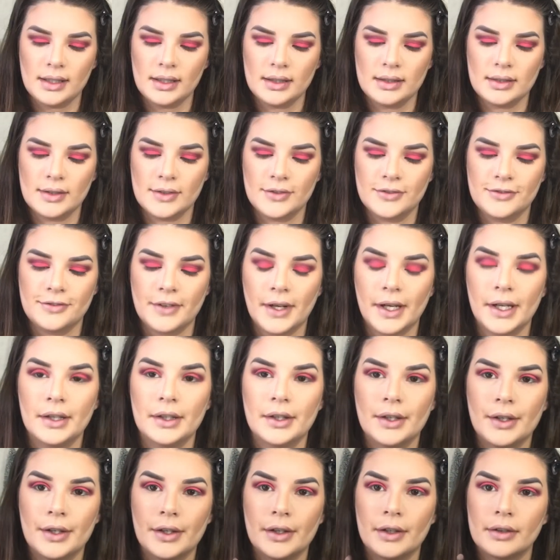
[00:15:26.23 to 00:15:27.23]
Like
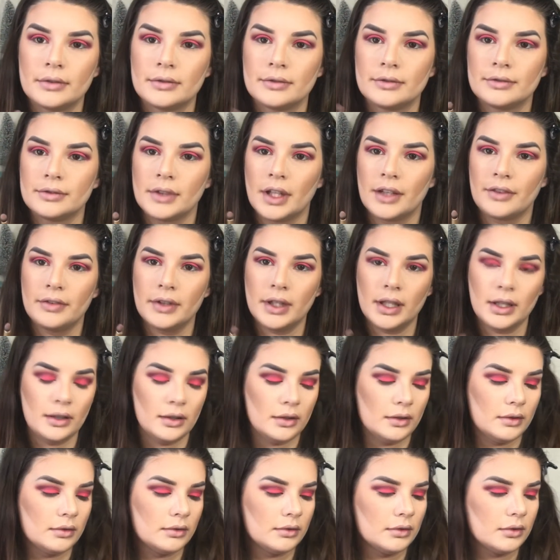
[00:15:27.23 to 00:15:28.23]
definer fluffy,
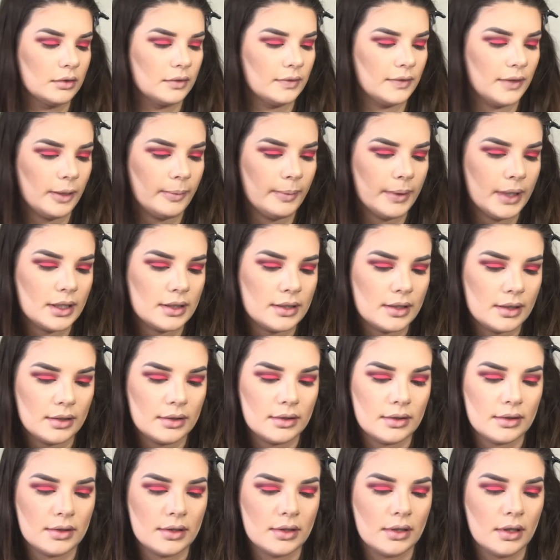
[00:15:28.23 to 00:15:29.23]
if that makes
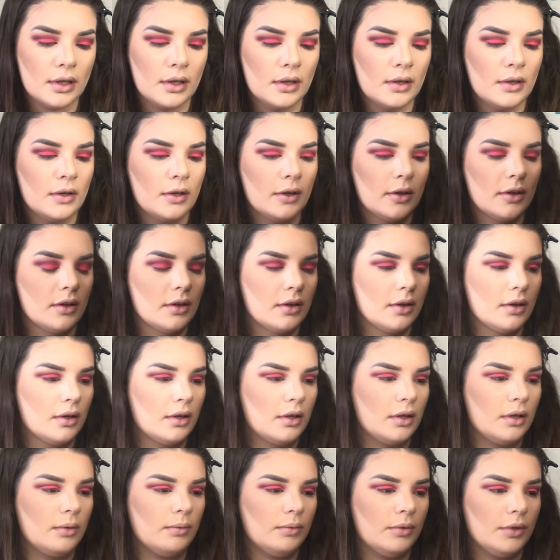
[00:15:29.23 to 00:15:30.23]
sense.
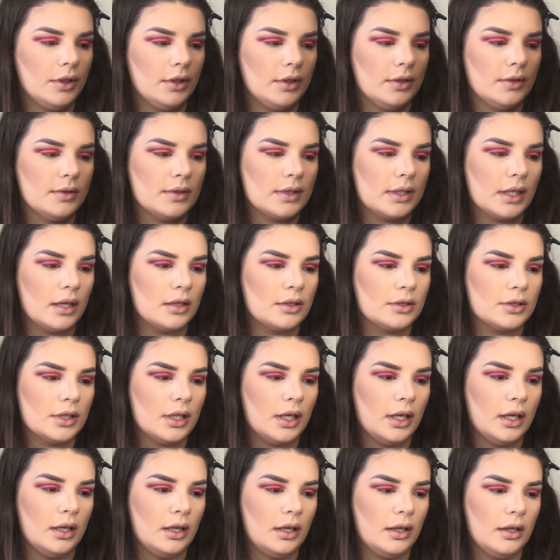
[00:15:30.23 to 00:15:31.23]
I'm gonna use that
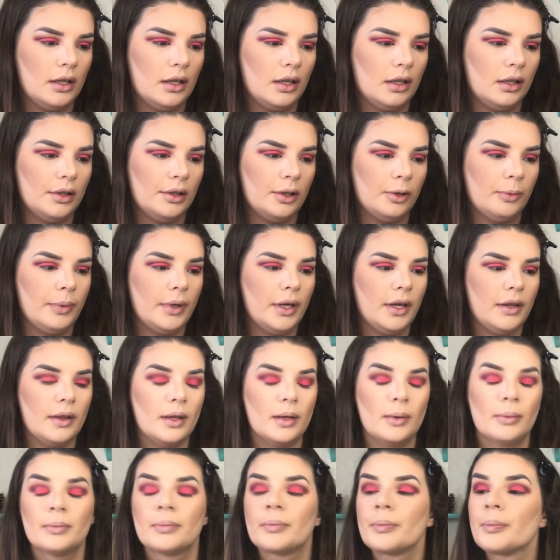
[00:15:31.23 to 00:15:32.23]
shade and then a little bit of
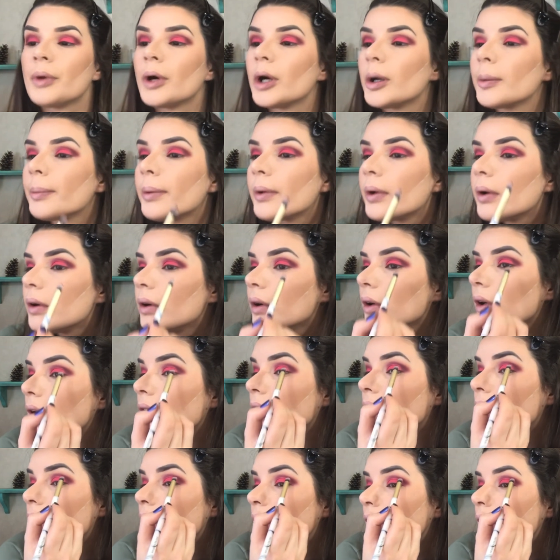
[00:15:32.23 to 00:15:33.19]
the purple.